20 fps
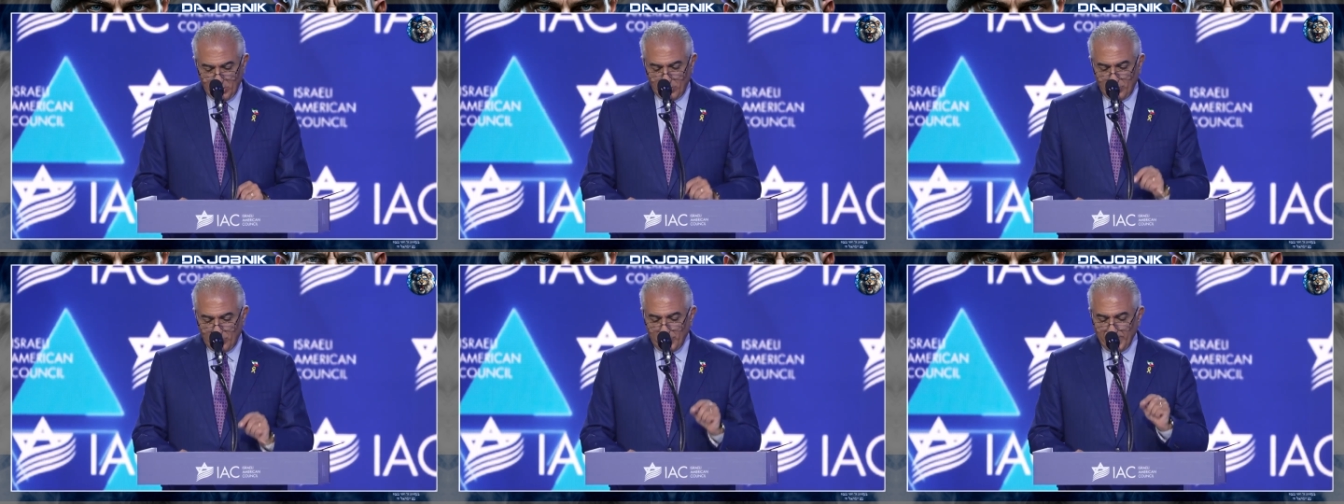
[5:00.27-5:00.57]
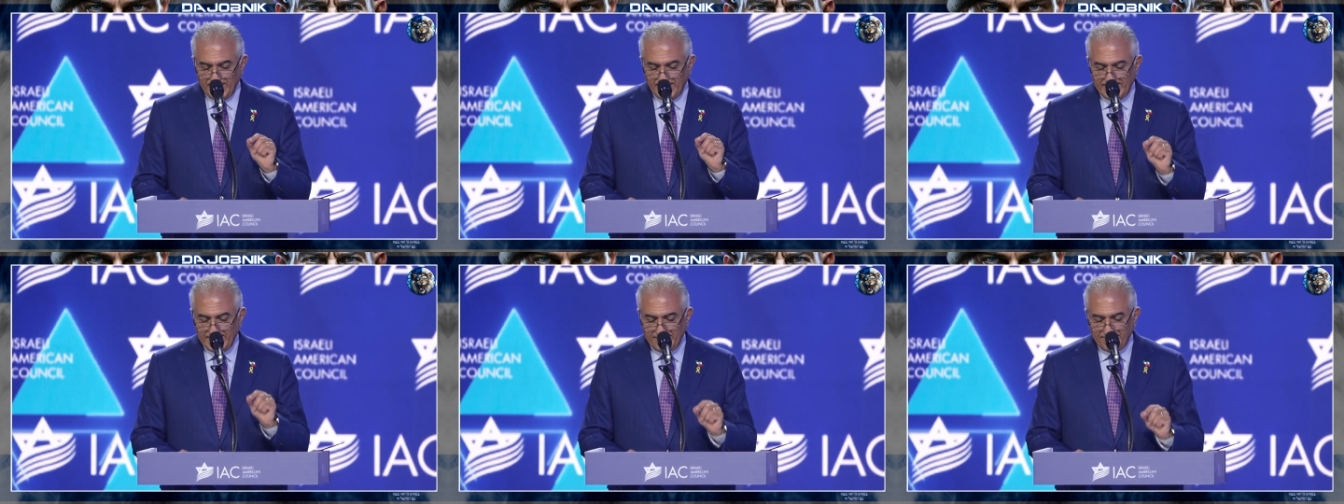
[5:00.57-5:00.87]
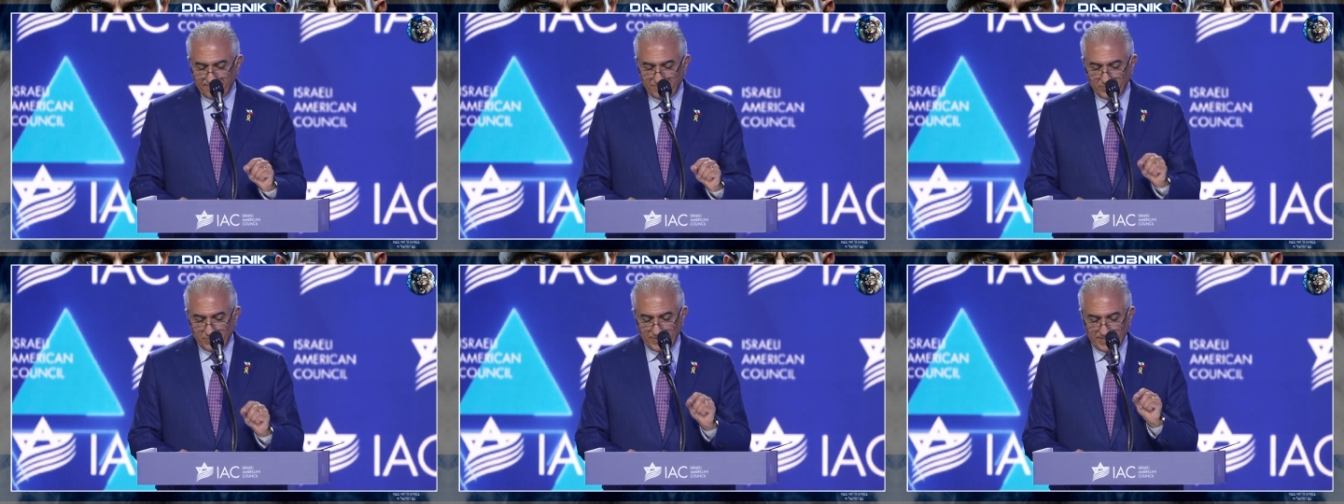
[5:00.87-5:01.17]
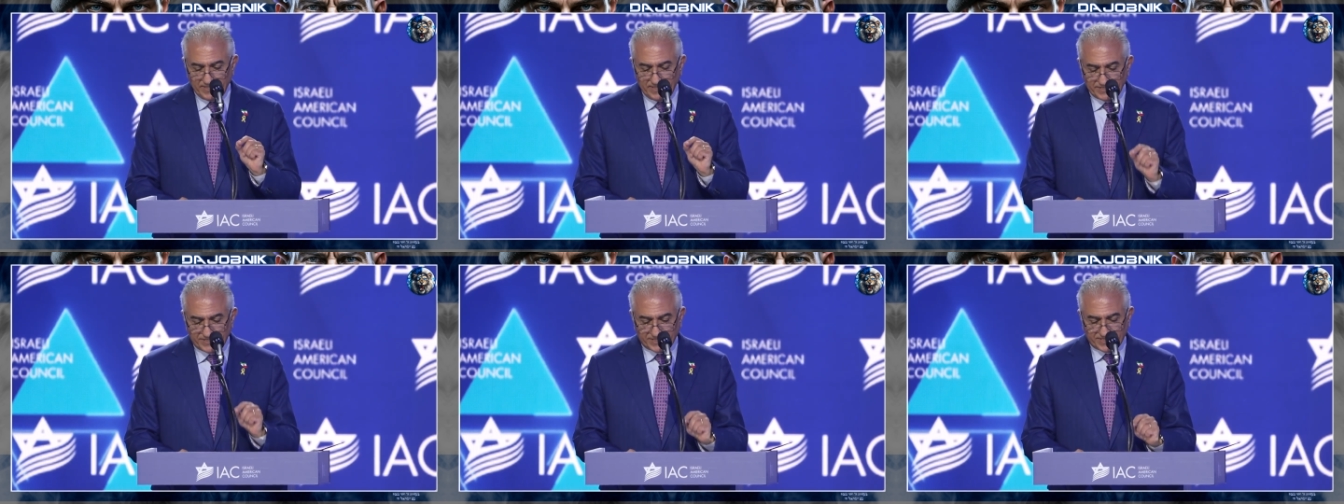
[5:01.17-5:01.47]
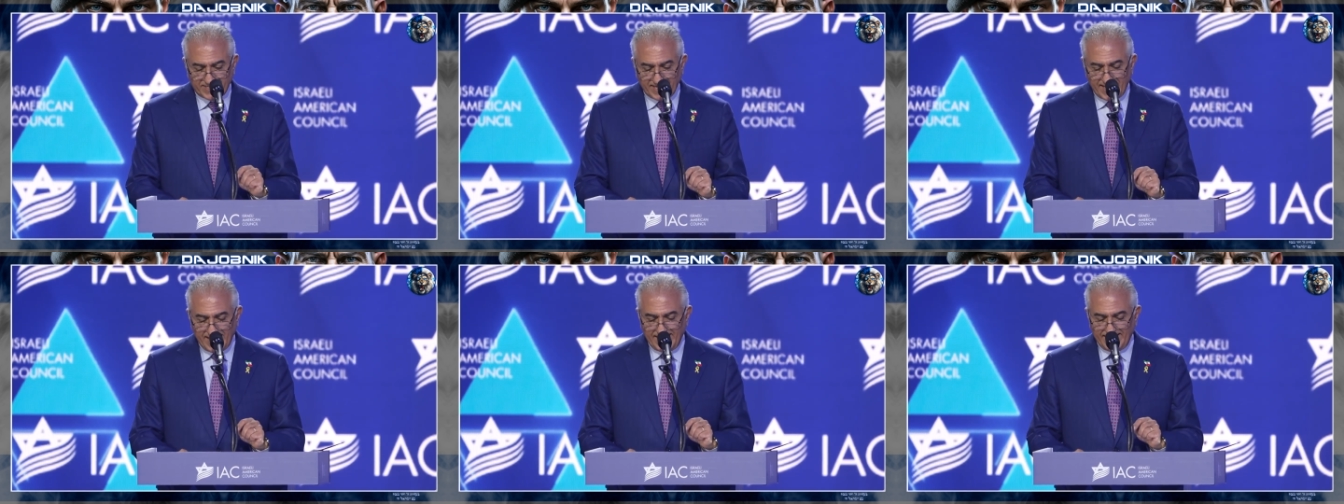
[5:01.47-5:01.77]
will leave you in a
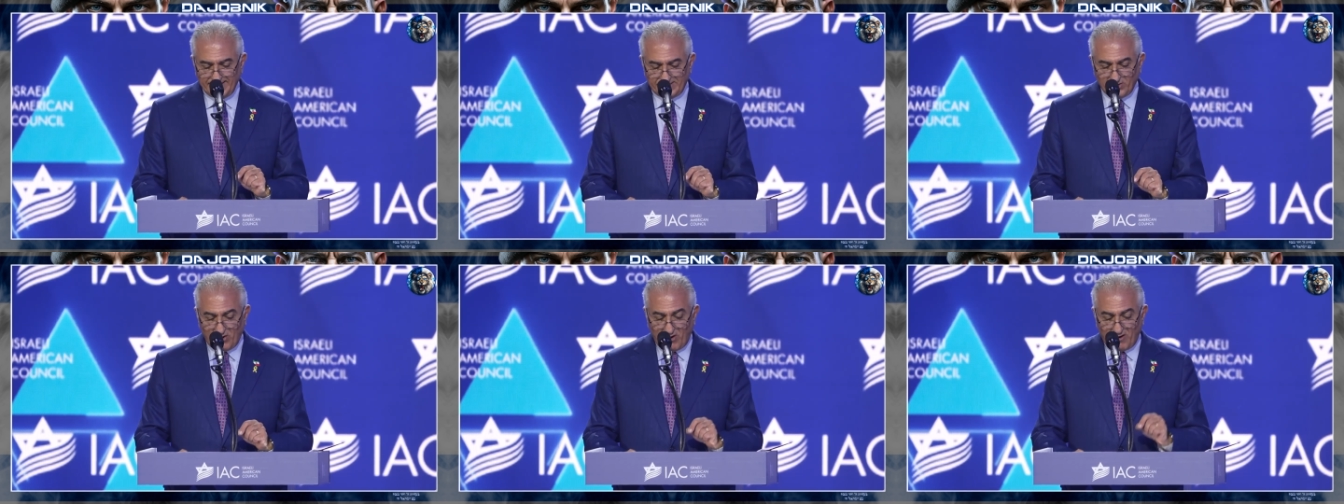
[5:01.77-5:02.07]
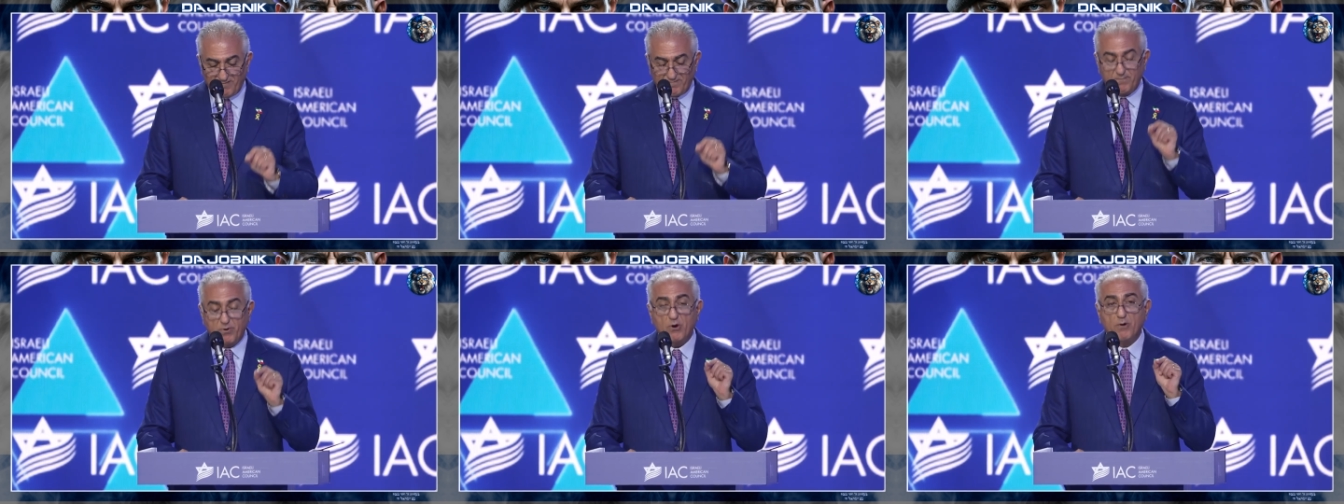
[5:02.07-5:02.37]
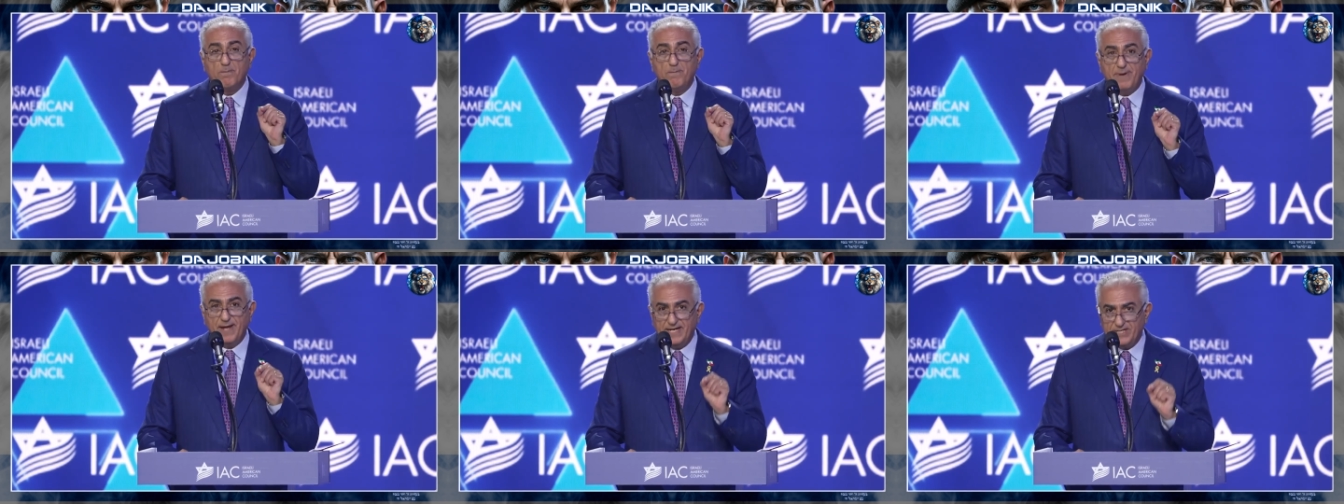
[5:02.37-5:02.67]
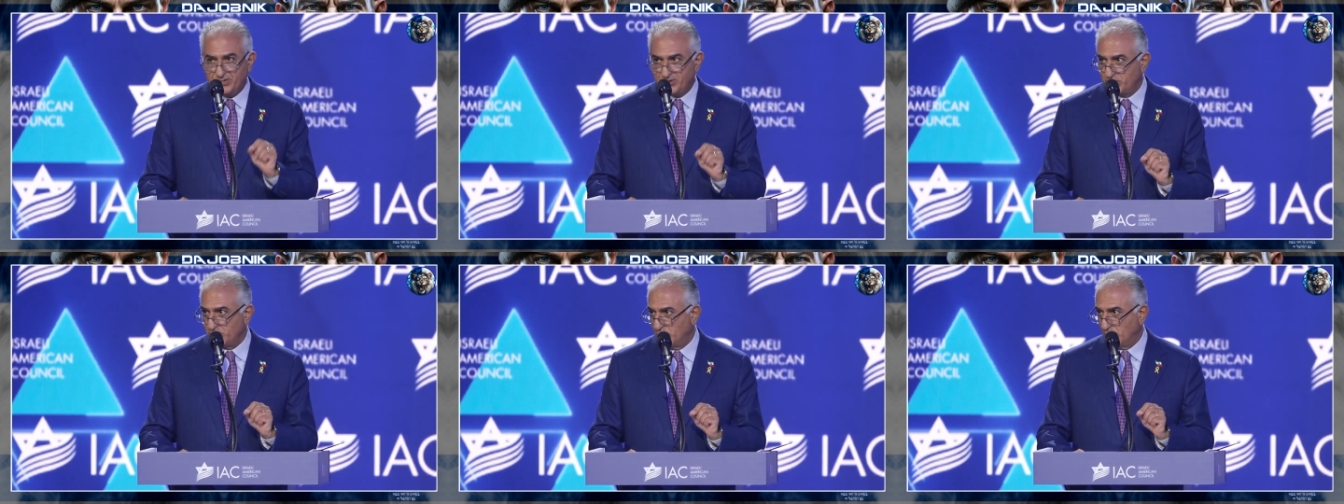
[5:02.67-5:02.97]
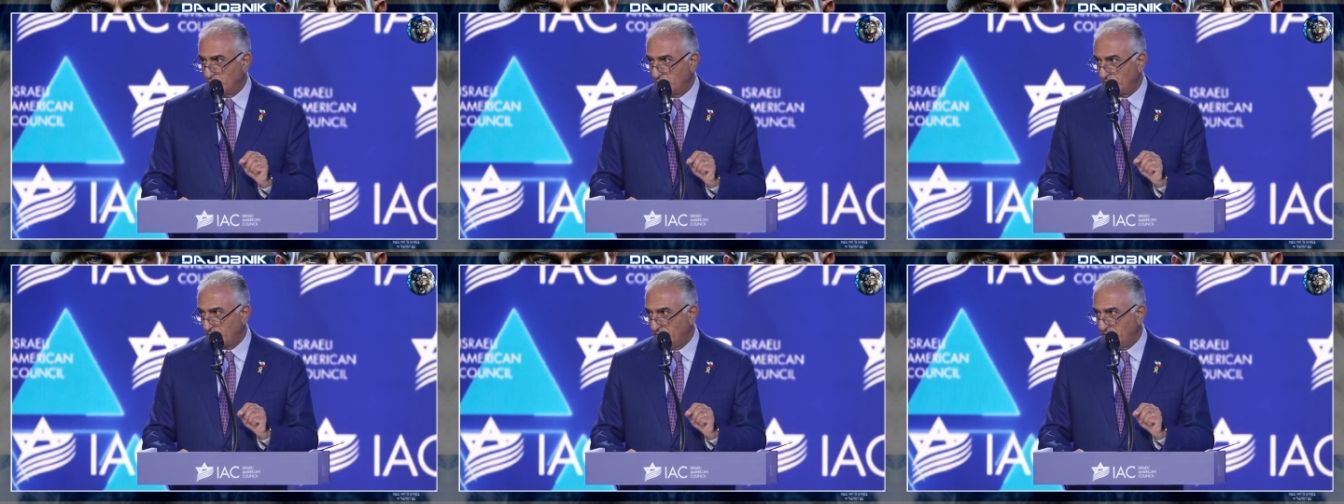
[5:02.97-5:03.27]
state of
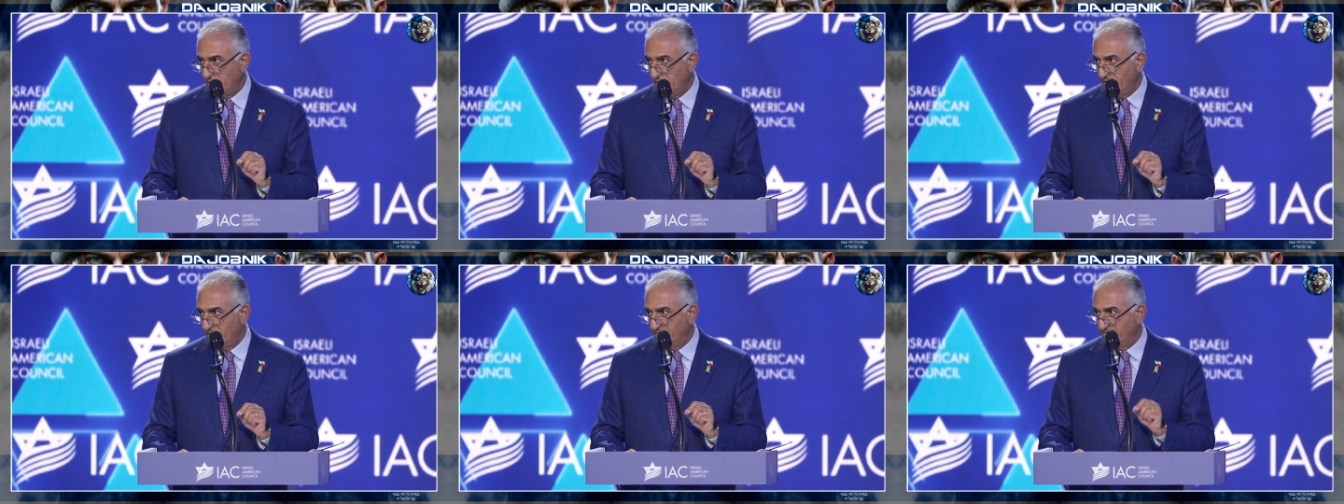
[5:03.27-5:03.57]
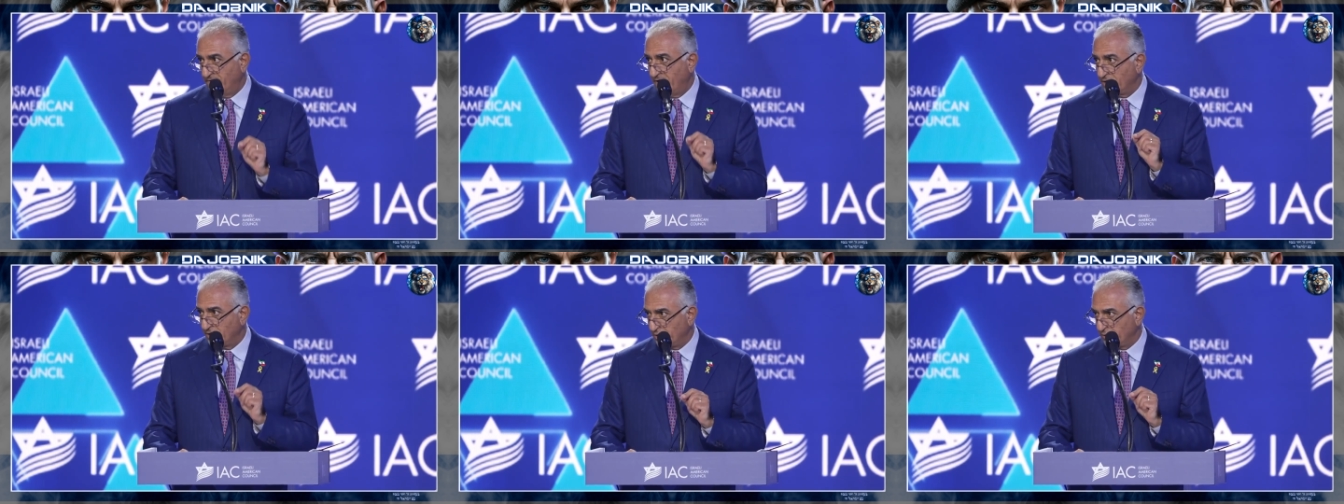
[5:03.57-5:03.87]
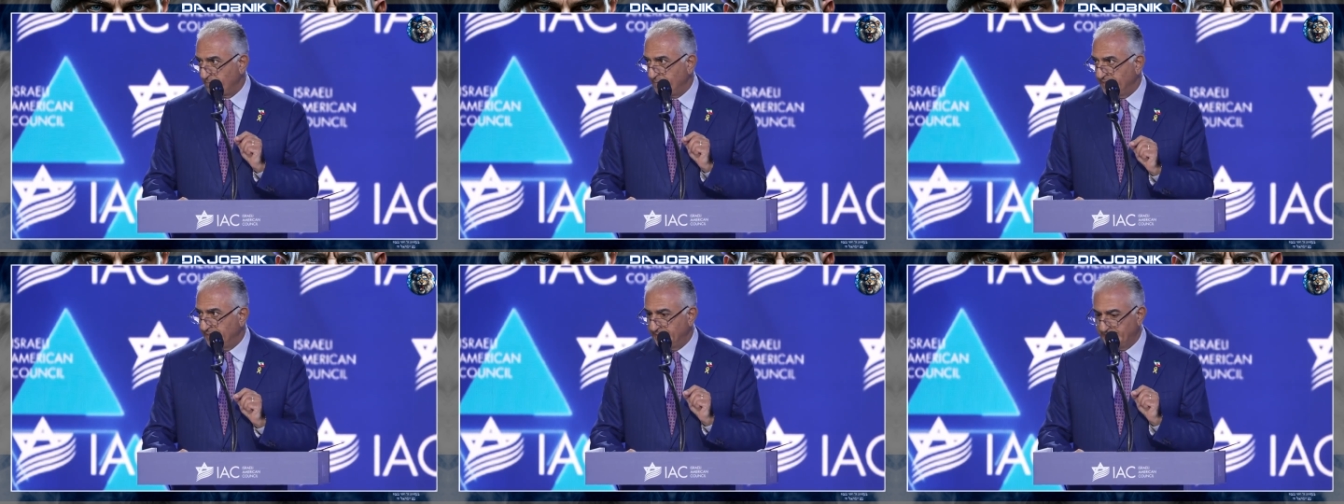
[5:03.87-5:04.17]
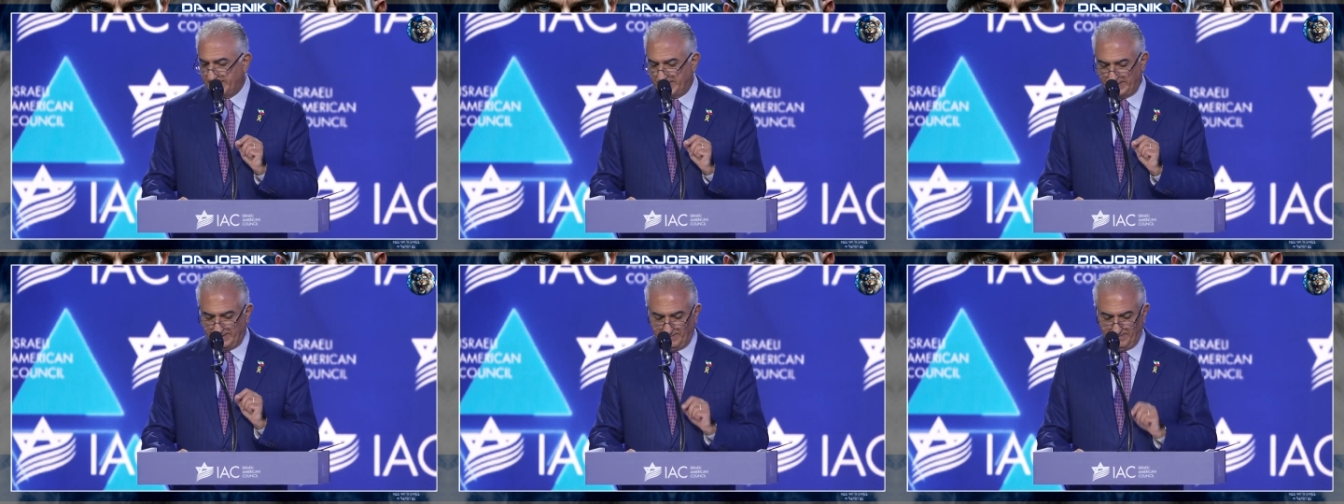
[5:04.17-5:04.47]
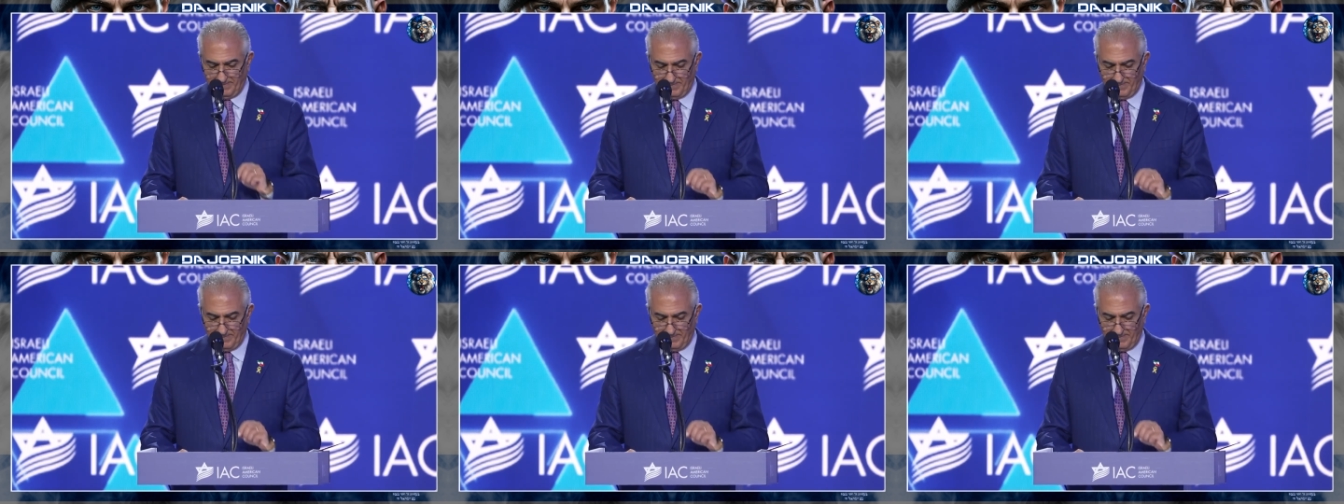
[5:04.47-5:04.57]
perpetual vulnerability.